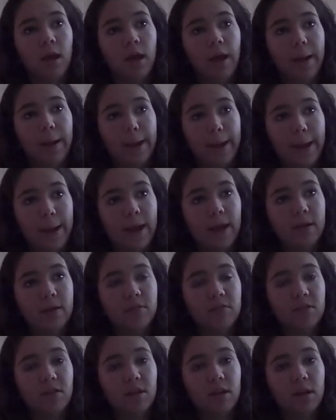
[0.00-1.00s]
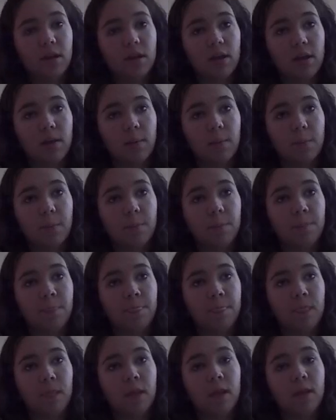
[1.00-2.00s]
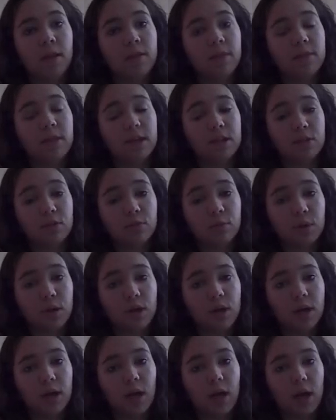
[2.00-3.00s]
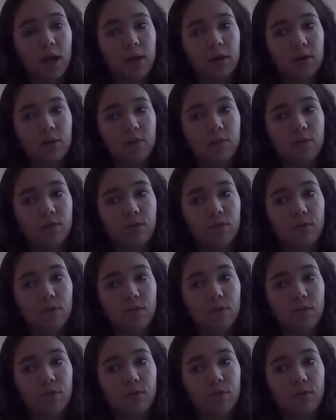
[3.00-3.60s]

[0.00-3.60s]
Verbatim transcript: And that's where it kind of,